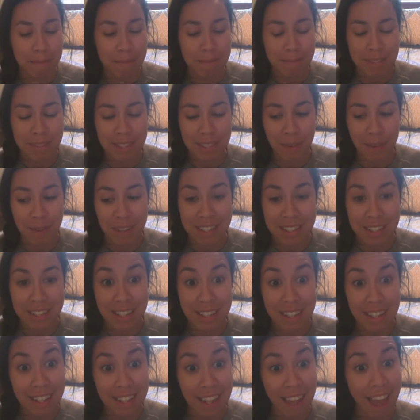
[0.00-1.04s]
So it
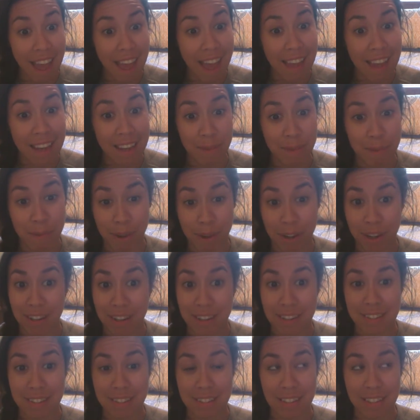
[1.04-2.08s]
didn't get any
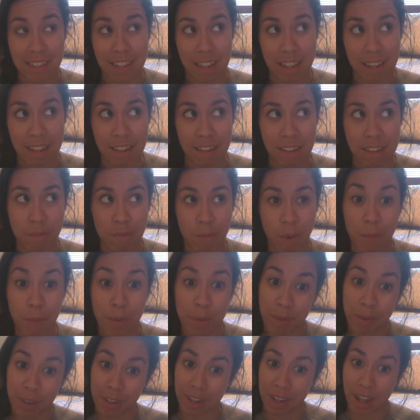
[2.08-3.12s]
worse while
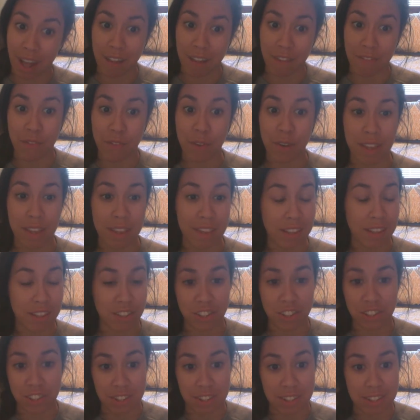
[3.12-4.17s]
we were in California.
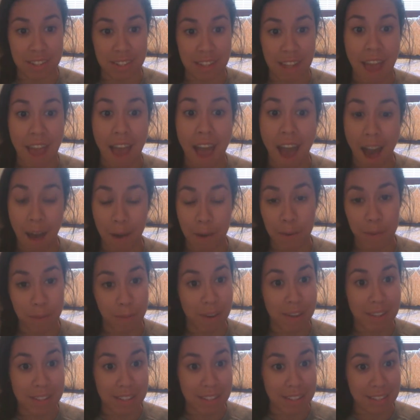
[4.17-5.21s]
That's just how it
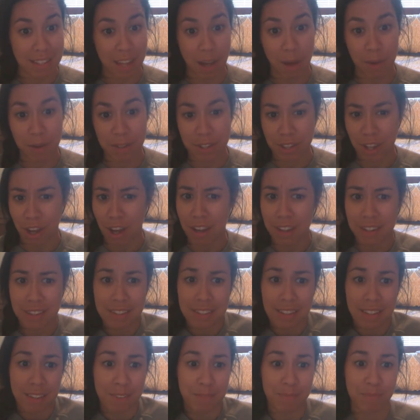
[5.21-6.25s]
was. That's how he talked,
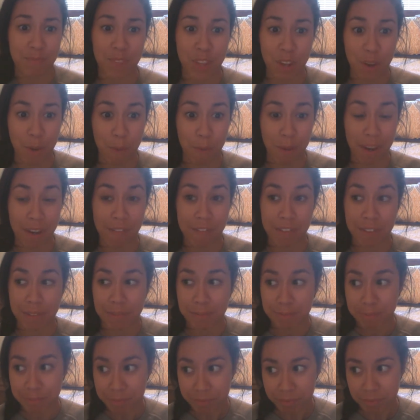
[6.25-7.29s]
and, you know, whatever.
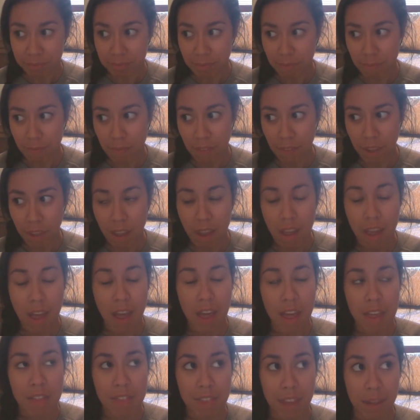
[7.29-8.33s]

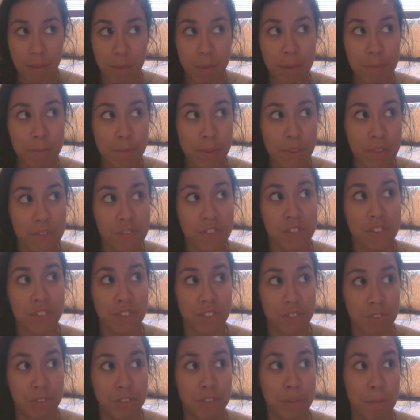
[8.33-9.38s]
Then we moved
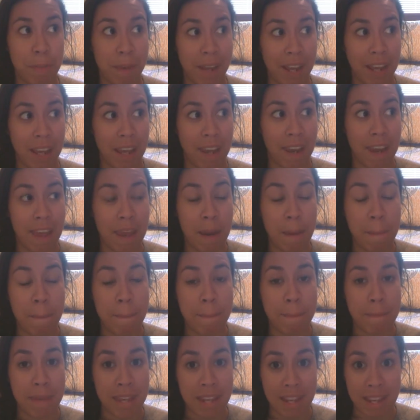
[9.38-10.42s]
to Japan, and
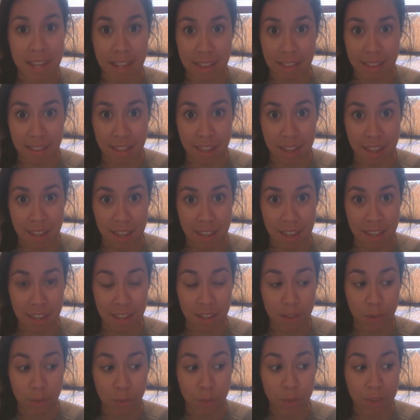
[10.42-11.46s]
immediately
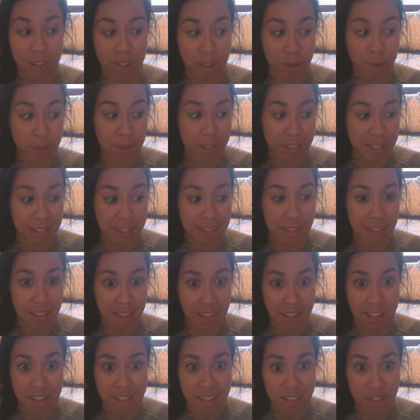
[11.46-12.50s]
we noticed
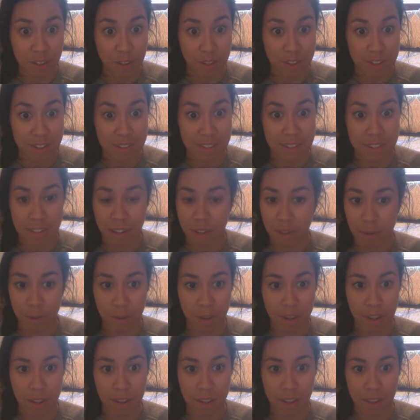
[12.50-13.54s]
that he started
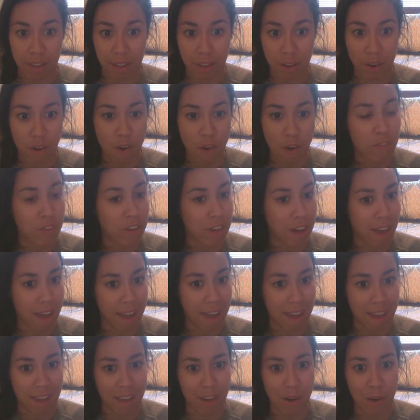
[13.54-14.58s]
stuttering, like,
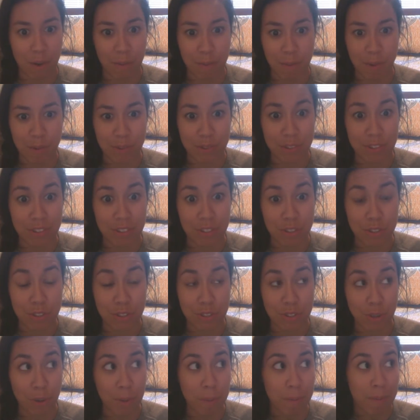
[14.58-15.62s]
overnight, almost,
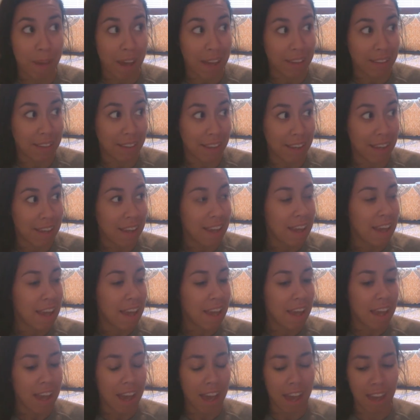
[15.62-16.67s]
so badly.
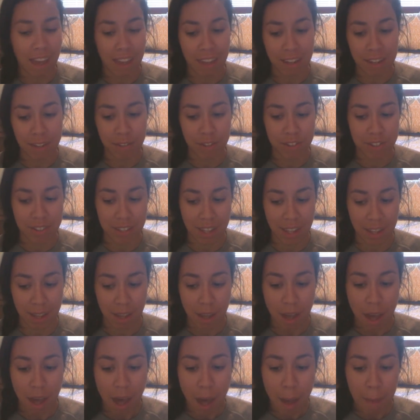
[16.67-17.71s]
And it was just like,
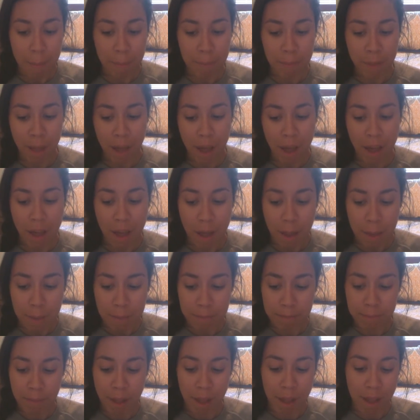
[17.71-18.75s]

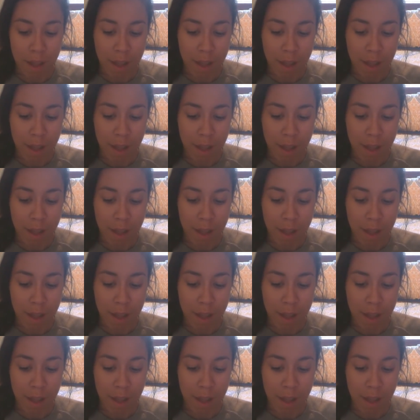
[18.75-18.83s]
Mommy,